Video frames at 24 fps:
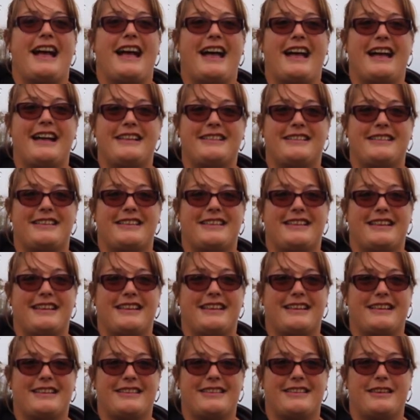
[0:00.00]
At
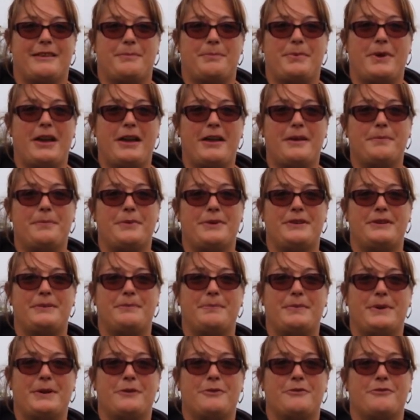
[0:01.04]
the
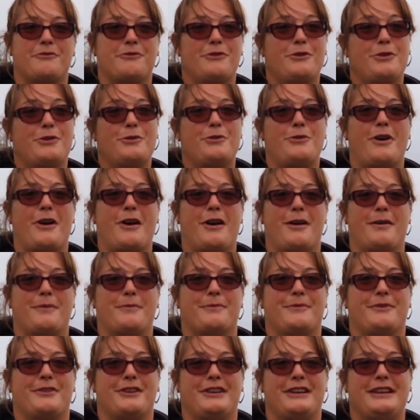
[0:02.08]
purpose-built Royal
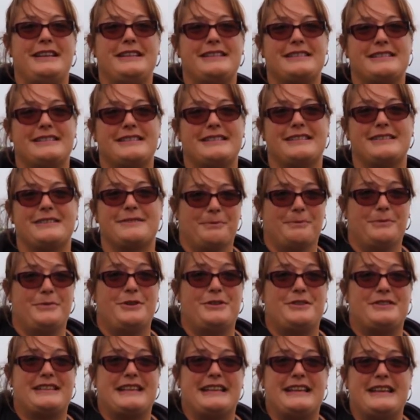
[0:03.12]
Armouries,
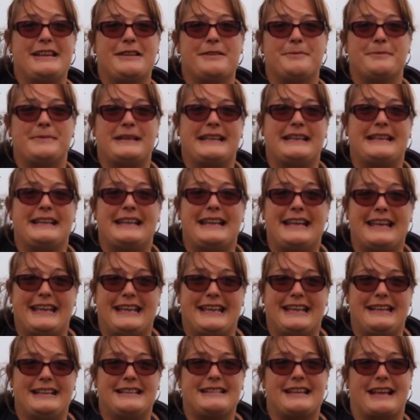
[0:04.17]
Museum in
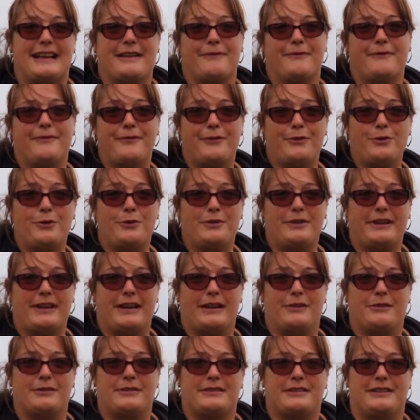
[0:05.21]
Leeds and Fort
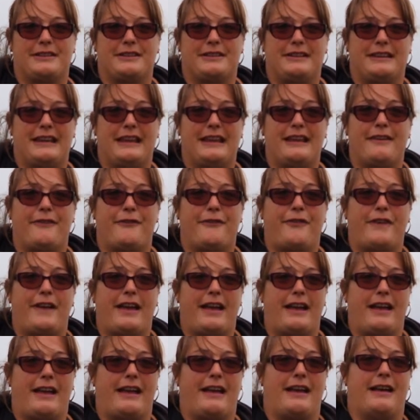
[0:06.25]
Nelson near
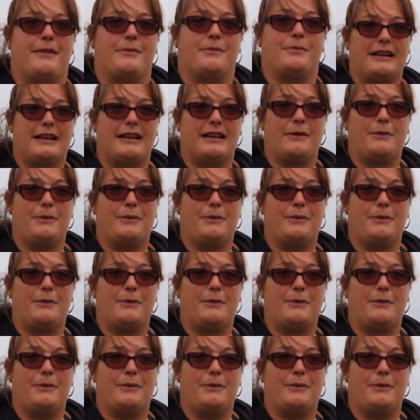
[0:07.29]
Fareham.